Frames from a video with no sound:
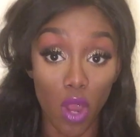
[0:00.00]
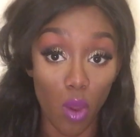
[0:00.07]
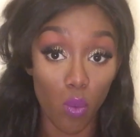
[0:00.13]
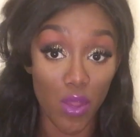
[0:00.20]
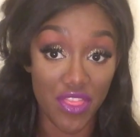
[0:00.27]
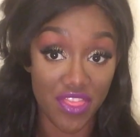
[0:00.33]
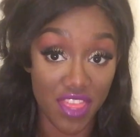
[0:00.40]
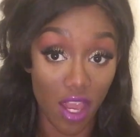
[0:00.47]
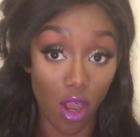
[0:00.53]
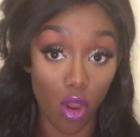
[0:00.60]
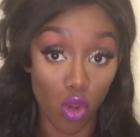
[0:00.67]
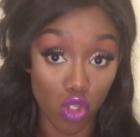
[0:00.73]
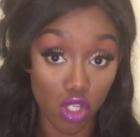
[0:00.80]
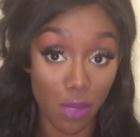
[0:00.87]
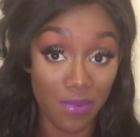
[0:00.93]
With
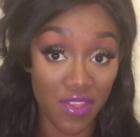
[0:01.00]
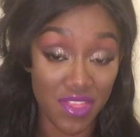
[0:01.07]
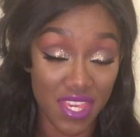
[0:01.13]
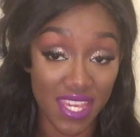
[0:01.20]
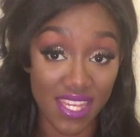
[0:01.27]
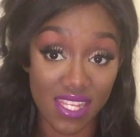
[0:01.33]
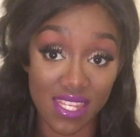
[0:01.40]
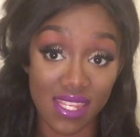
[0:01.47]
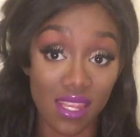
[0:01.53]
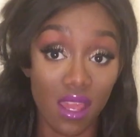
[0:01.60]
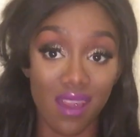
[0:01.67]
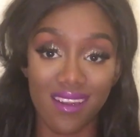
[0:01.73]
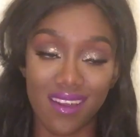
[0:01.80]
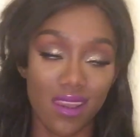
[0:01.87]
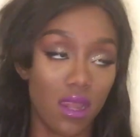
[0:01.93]
on top of this,
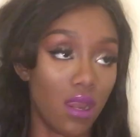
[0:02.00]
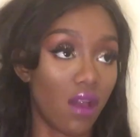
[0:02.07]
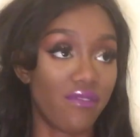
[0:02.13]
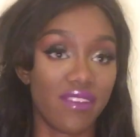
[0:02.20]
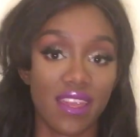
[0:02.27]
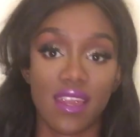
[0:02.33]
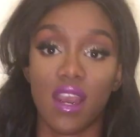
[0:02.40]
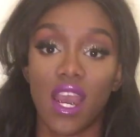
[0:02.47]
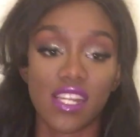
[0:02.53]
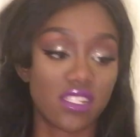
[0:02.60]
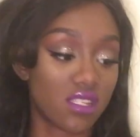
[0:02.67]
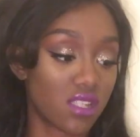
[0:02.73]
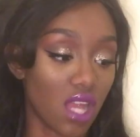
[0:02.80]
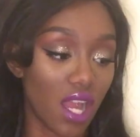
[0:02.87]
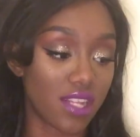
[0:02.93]
love it. I
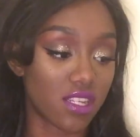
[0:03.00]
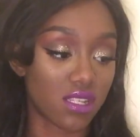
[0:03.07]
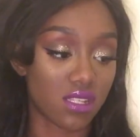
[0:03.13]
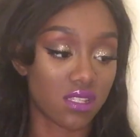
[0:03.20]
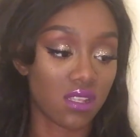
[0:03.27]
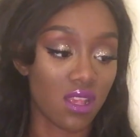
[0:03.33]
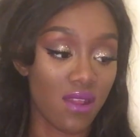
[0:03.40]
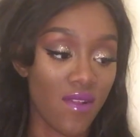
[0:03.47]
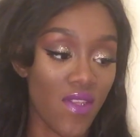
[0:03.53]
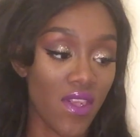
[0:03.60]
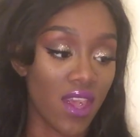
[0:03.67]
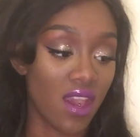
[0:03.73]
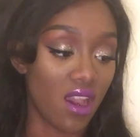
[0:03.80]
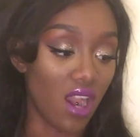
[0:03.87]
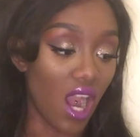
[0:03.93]

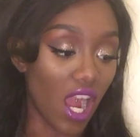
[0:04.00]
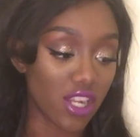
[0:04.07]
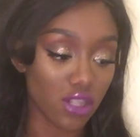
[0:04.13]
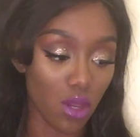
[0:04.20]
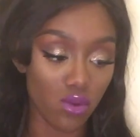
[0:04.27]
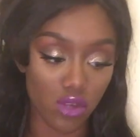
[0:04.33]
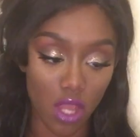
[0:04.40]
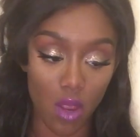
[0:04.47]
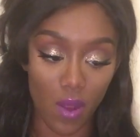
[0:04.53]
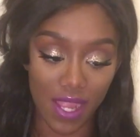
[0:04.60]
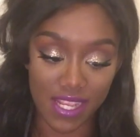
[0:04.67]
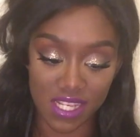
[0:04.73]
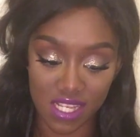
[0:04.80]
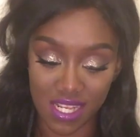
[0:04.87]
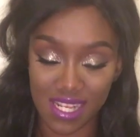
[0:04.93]
don't know,
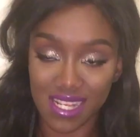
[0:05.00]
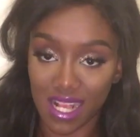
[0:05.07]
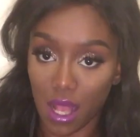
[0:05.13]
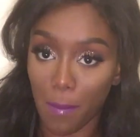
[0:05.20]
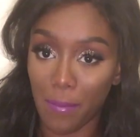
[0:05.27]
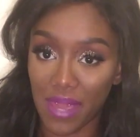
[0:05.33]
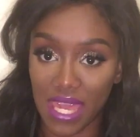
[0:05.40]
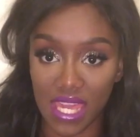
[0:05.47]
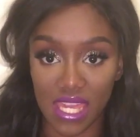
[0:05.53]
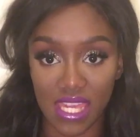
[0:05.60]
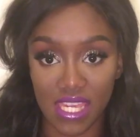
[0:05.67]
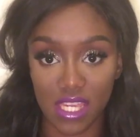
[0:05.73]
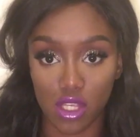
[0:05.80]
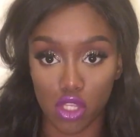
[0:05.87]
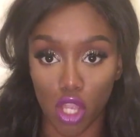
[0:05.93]
it's like a
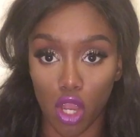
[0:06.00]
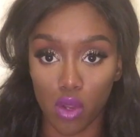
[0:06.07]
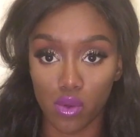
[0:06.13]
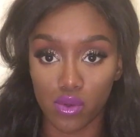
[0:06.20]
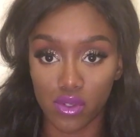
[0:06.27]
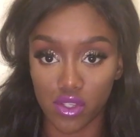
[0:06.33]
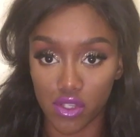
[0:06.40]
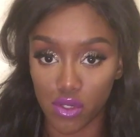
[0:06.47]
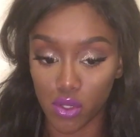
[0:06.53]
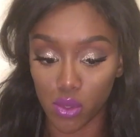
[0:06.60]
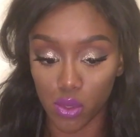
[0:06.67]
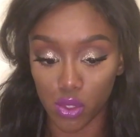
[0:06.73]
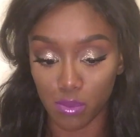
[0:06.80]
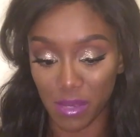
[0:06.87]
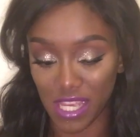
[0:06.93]
pinky toned
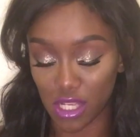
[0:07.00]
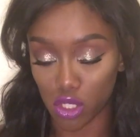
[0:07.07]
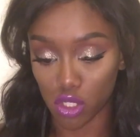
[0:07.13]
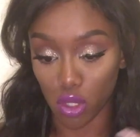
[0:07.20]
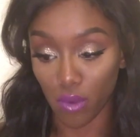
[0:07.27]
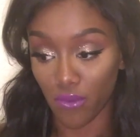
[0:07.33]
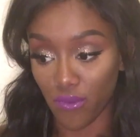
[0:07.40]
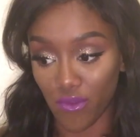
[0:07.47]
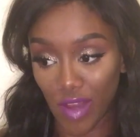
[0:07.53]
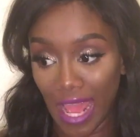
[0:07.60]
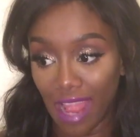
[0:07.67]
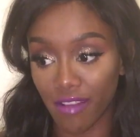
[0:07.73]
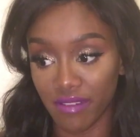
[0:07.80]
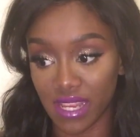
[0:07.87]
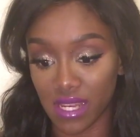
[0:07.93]
nude, but it's so
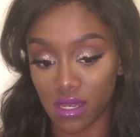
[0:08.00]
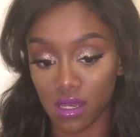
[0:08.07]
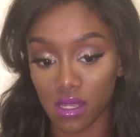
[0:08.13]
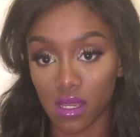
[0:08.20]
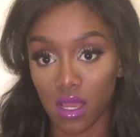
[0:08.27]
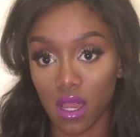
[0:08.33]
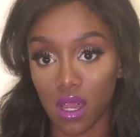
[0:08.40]
flattering.